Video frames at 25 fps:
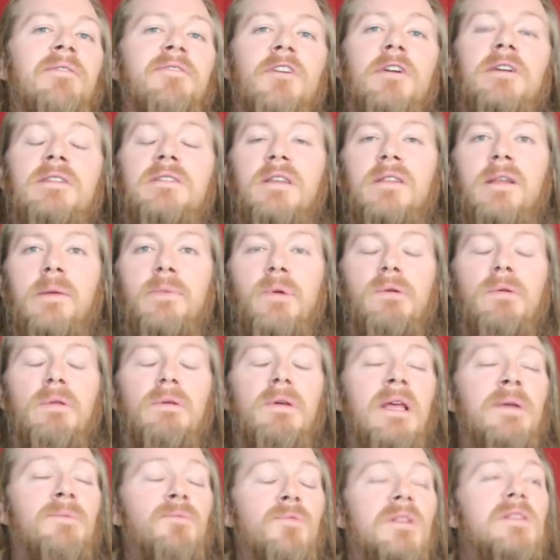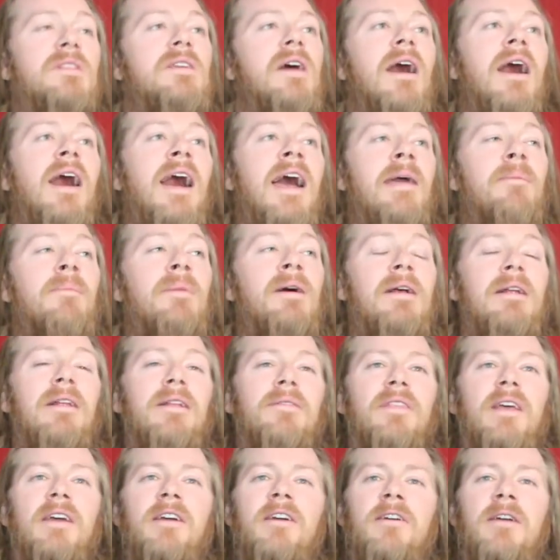very deliberately with time.
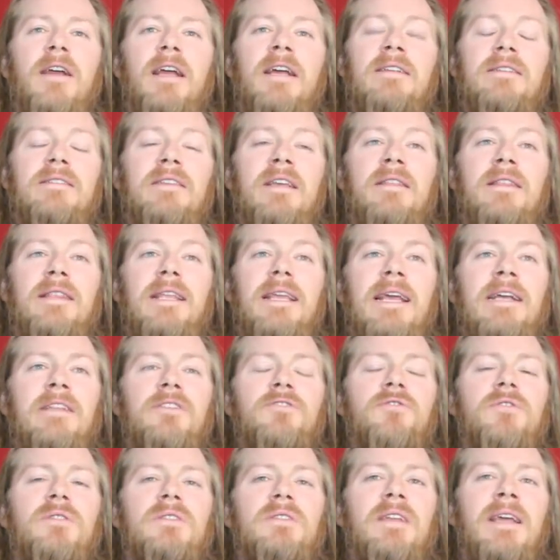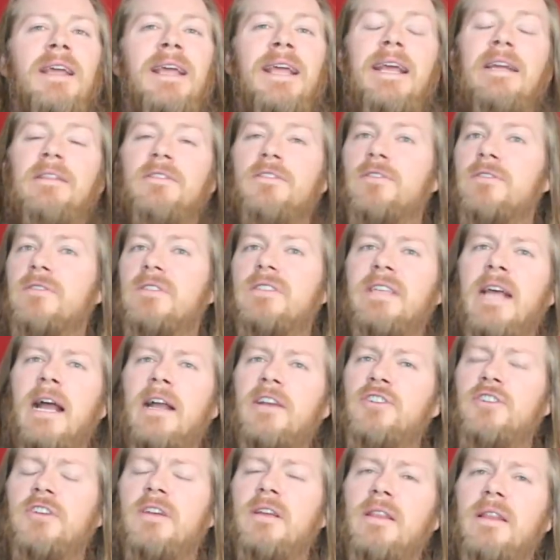There is an interesting
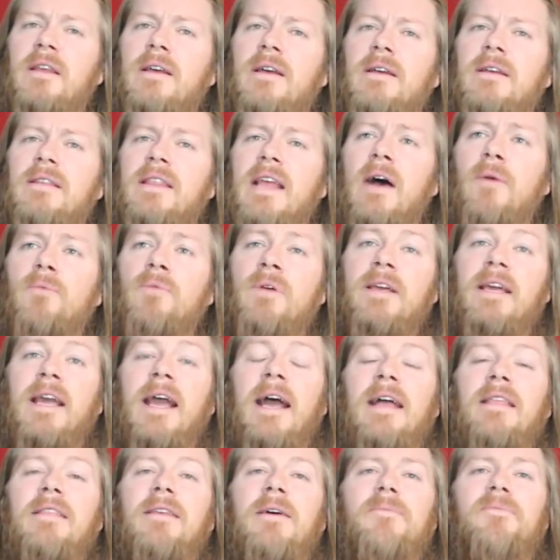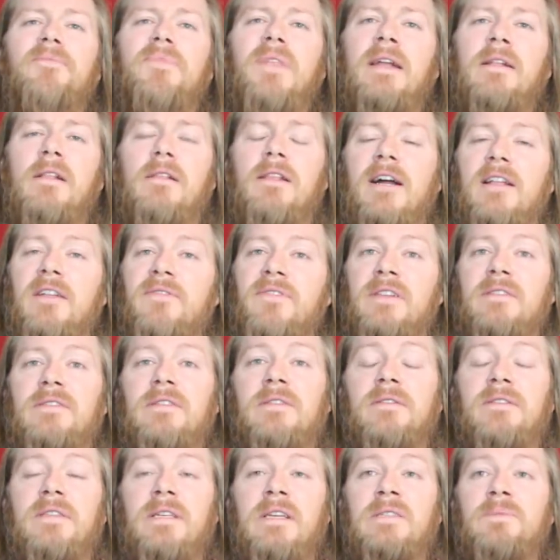intersection that we get in a lot of
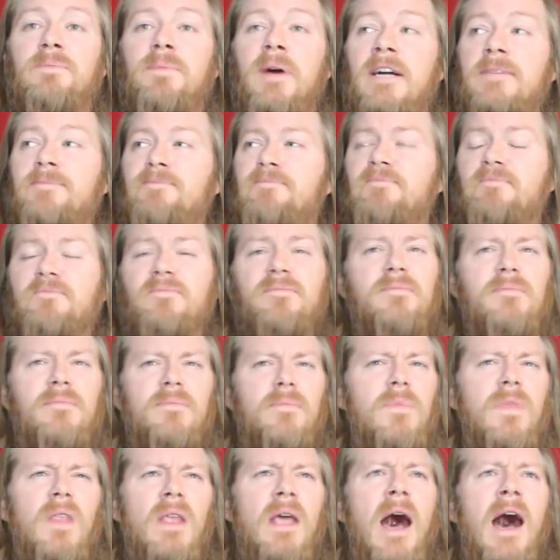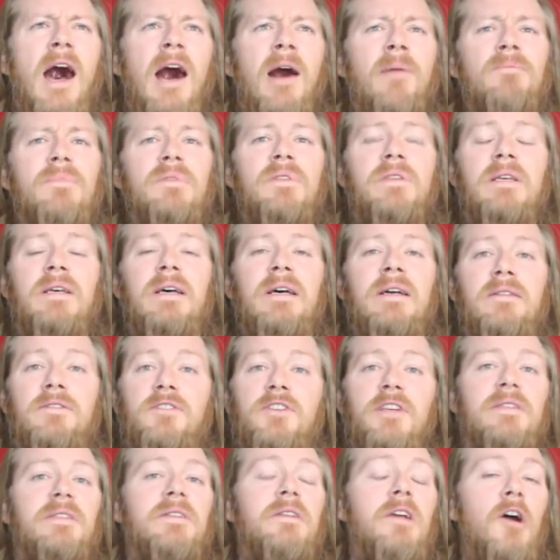instances. But to
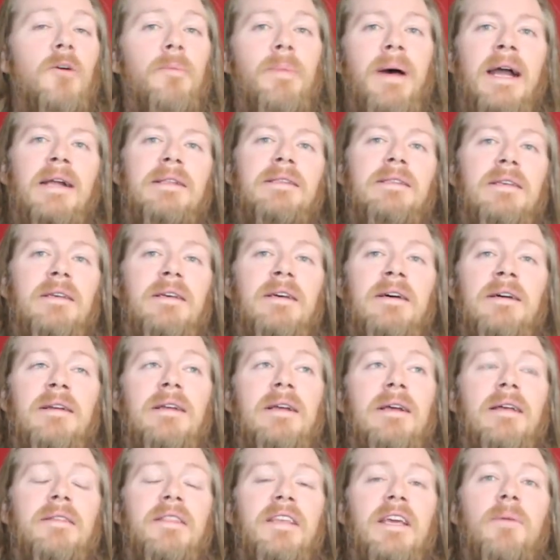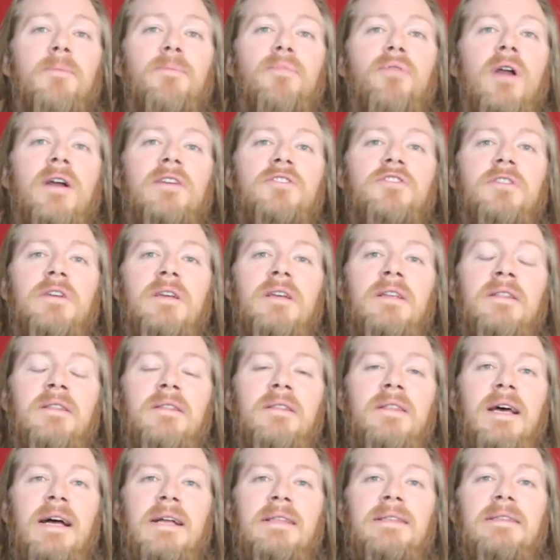just go back to the
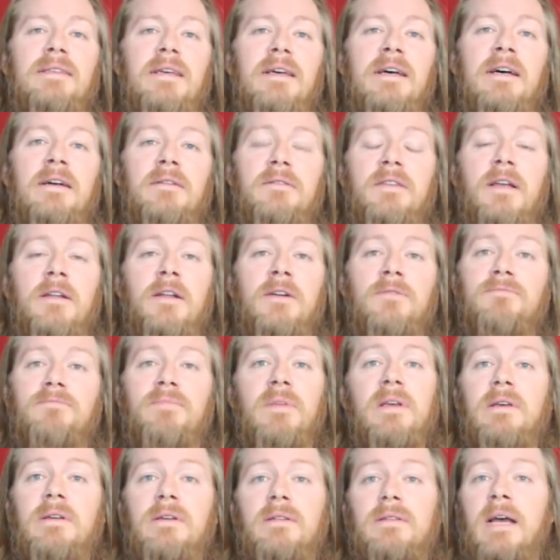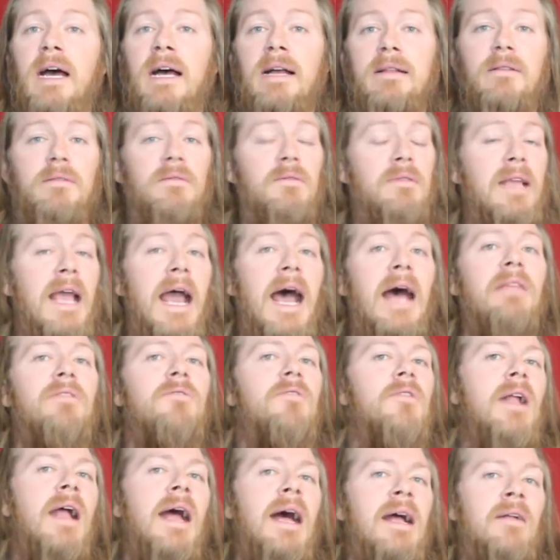impression that you know, that
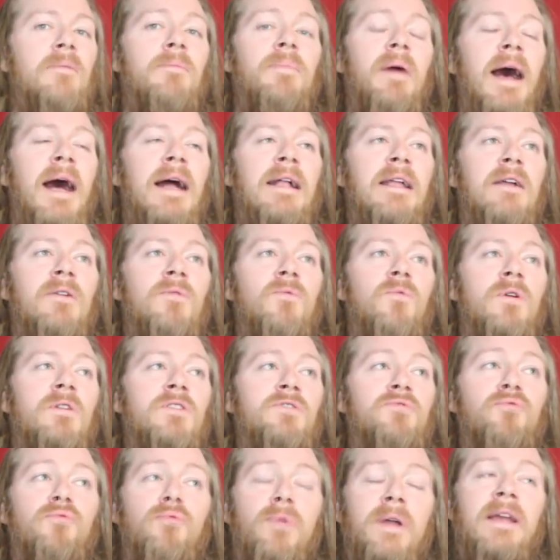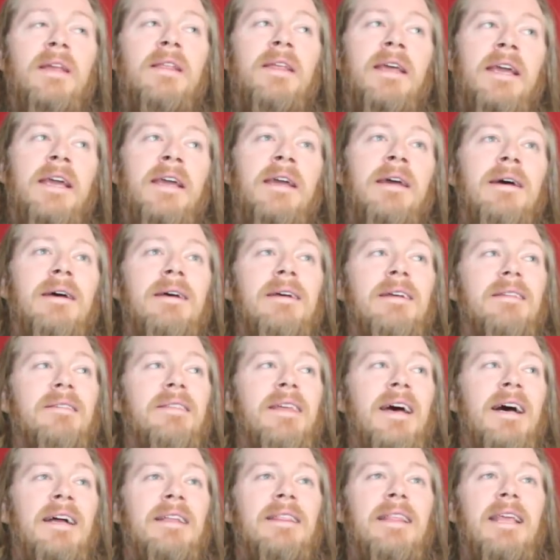Catherine had about it was really
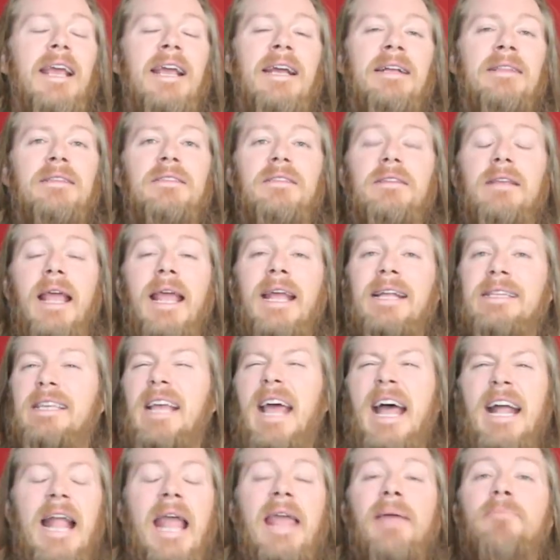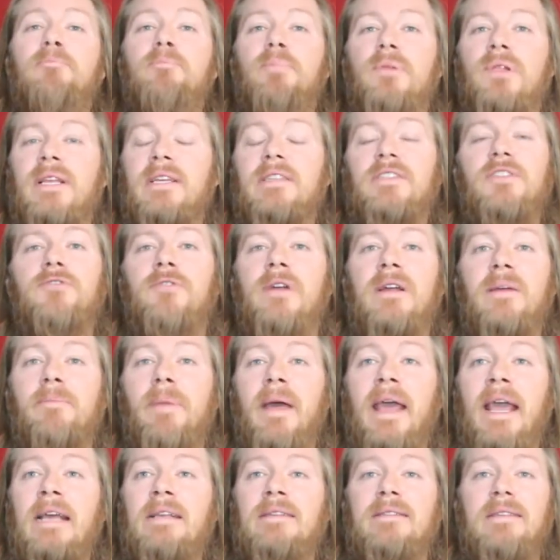that it's at a blistering
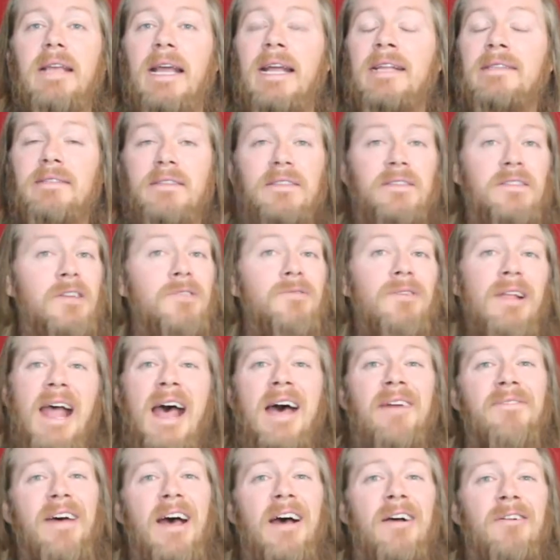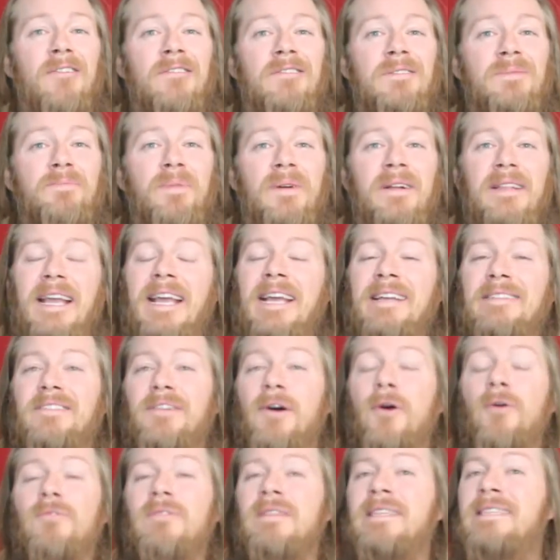pace. It's 2.5 hours, but it
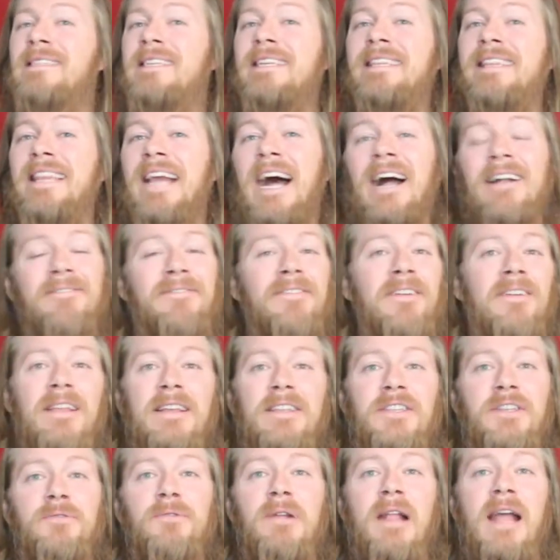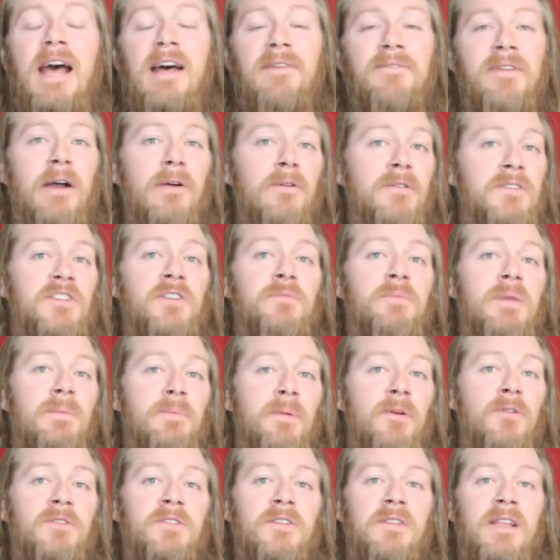totally did not feel like 2.5 hours to me
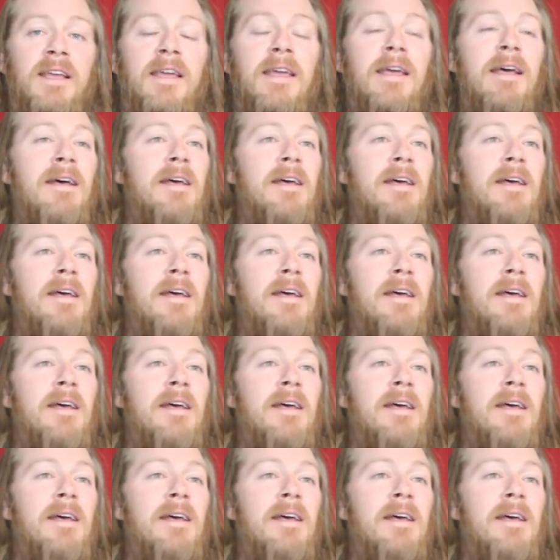personally,